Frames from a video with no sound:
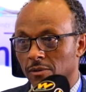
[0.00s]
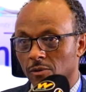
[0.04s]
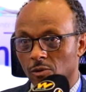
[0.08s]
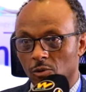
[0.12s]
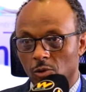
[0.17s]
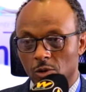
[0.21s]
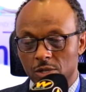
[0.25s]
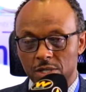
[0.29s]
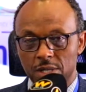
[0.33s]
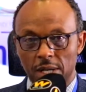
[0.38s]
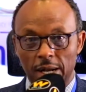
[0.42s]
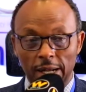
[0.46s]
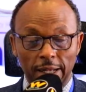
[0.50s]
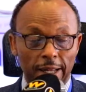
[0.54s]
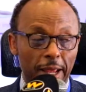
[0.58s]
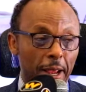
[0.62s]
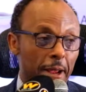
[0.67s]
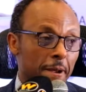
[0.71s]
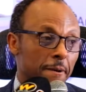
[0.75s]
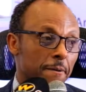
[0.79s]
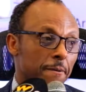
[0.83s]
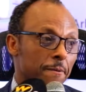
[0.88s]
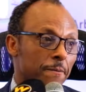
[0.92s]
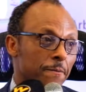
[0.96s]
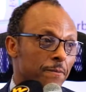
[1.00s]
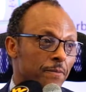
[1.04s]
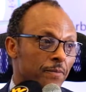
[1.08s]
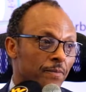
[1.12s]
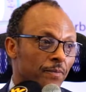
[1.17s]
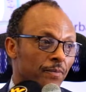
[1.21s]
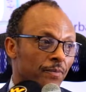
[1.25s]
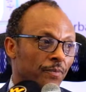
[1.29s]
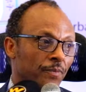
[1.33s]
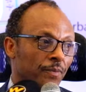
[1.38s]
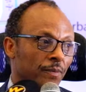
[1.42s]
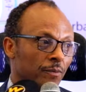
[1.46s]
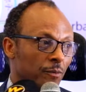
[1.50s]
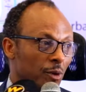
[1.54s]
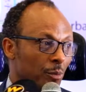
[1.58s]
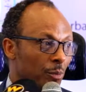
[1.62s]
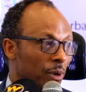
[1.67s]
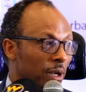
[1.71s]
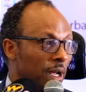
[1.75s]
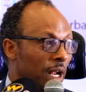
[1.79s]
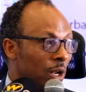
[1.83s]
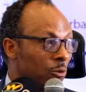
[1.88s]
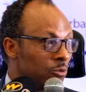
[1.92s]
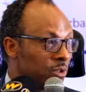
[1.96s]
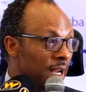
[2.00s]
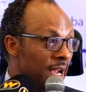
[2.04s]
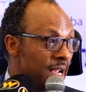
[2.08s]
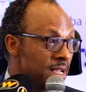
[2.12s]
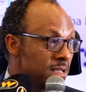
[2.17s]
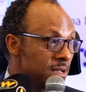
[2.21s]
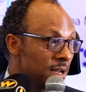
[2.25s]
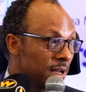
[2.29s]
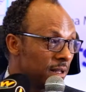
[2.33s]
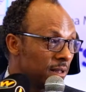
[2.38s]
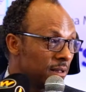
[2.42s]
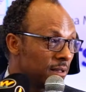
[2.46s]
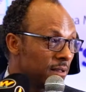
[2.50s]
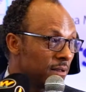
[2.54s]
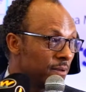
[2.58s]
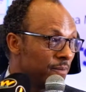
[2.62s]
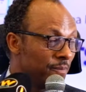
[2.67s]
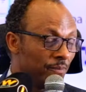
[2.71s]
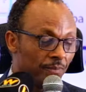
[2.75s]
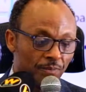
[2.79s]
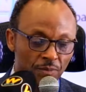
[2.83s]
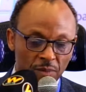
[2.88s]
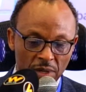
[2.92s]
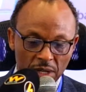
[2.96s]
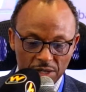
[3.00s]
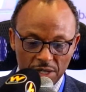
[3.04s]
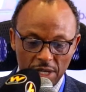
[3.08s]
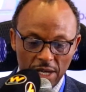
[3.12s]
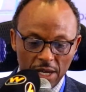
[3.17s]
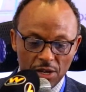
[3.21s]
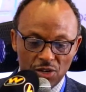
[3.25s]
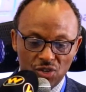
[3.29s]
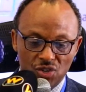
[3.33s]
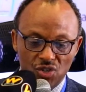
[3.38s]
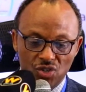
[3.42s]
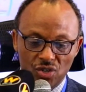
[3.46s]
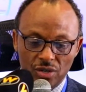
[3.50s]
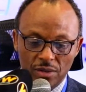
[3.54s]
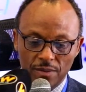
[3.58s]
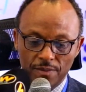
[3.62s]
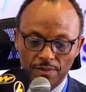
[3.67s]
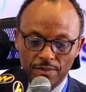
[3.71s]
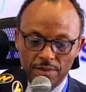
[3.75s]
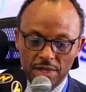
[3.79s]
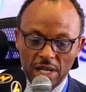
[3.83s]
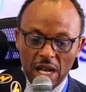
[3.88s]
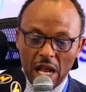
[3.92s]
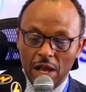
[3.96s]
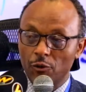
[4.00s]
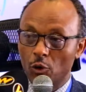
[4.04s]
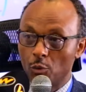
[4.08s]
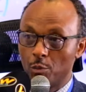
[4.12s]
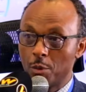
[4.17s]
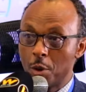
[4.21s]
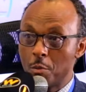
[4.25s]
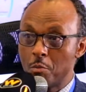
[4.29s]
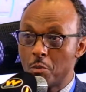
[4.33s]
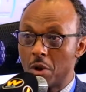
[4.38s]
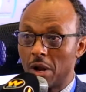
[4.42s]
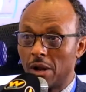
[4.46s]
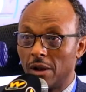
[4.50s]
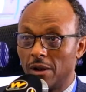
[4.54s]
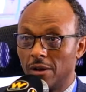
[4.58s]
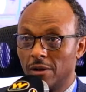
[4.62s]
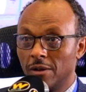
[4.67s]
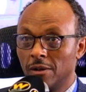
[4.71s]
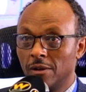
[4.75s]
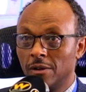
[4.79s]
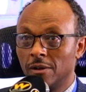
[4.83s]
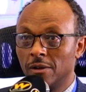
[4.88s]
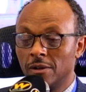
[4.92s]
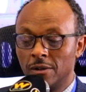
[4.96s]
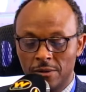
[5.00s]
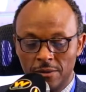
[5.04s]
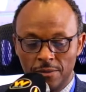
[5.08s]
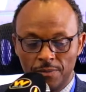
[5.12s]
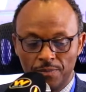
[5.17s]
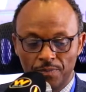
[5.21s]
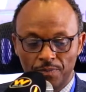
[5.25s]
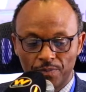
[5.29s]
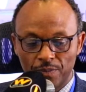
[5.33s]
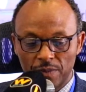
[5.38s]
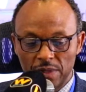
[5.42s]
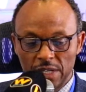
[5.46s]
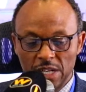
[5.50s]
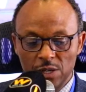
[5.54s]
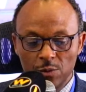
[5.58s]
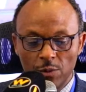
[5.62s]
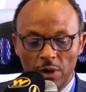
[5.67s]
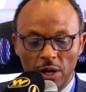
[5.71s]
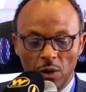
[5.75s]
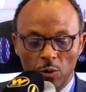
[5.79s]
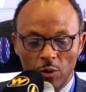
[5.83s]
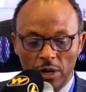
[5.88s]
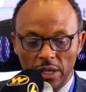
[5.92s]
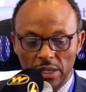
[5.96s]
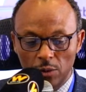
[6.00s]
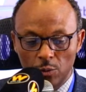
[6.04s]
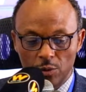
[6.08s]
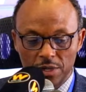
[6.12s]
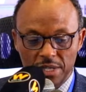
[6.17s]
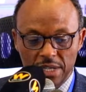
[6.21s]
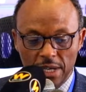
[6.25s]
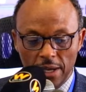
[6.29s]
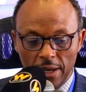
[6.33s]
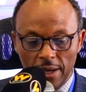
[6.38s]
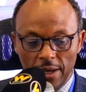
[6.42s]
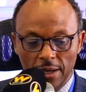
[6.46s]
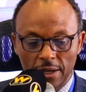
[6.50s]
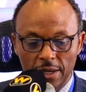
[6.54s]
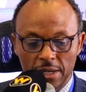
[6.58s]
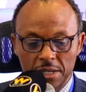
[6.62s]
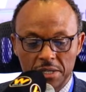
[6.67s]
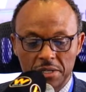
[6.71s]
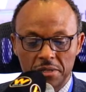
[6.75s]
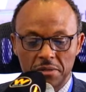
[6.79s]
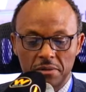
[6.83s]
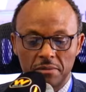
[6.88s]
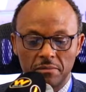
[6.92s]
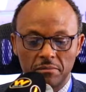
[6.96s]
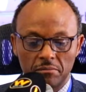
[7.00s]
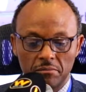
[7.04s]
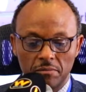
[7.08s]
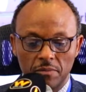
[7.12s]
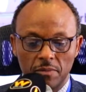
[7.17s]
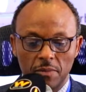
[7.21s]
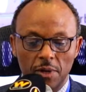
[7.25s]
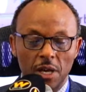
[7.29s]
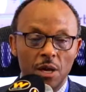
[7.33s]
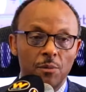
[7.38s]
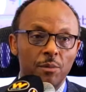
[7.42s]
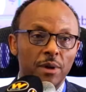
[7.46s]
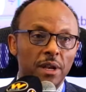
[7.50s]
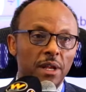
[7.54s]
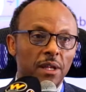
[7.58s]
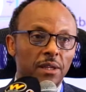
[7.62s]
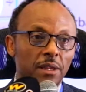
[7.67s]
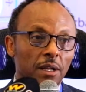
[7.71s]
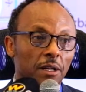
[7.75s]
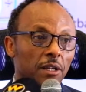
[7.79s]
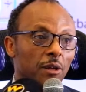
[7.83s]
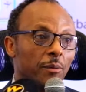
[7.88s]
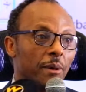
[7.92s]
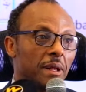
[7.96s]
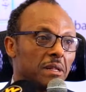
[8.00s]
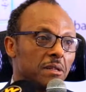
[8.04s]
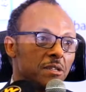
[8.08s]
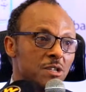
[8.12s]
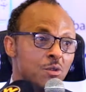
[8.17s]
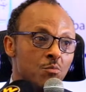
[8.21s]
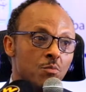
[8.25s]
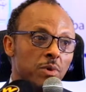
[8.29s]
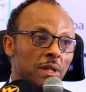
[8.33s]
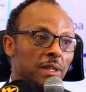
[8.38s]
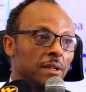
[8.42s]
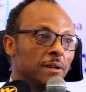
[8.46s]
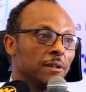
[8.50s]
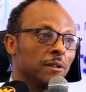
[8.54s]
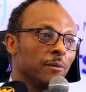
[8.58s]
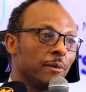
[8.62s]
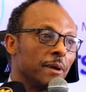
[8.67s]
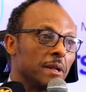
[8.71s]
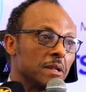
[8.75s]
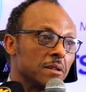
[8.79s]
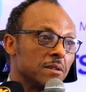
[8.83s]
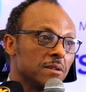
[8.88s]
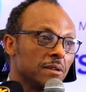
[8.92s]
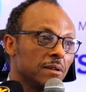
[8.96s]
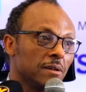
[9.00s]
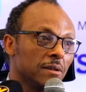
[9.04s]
Cost nothing. People can utilize that, change the life of people. This one, what we see here is a mini treatment, simple treatment.